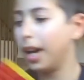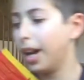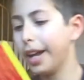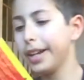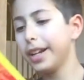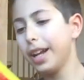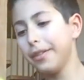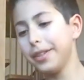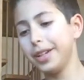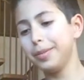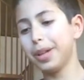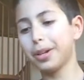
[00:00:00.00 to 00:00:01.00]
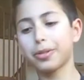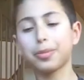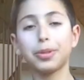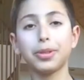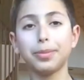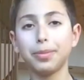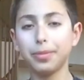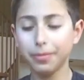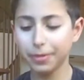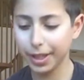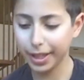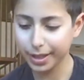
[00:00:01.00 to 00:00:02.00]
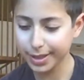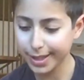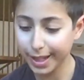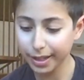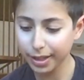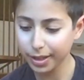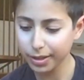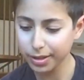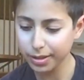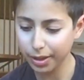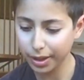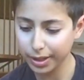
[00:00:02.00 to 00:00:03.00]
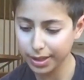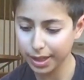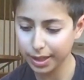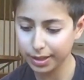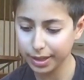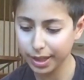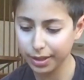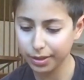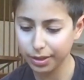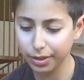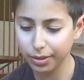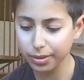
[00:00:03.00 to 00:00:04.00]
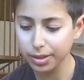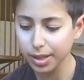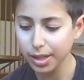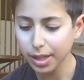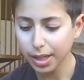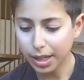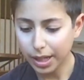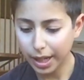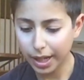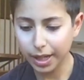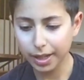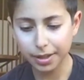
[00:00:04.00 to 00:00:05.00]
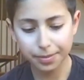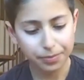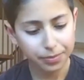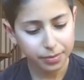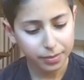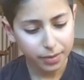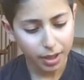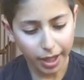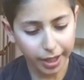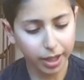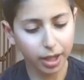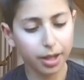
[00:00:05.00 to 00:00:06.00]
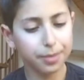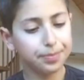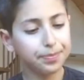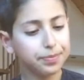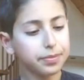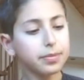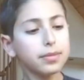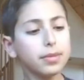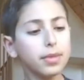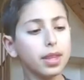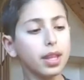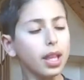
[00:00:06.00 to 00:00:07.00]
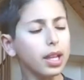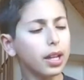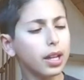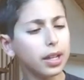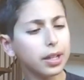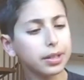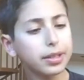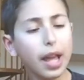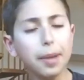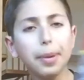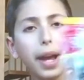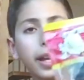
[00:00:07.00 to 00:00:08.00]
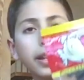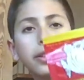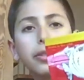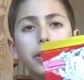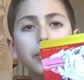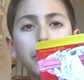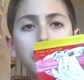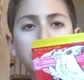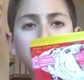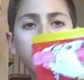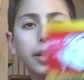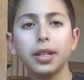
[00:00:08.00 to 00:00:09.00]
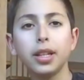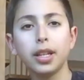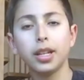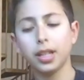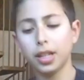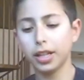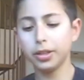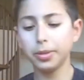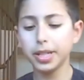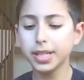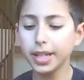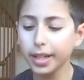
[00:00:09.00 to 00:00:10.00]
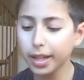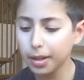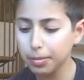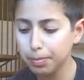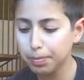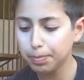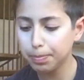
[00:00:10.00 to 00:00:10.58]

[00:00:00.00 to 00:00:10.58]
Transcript: I didn't have any black with blue flake Senkos, so I decided to get those. And I got a 10 pack in Green Pumpkin. And the reason I got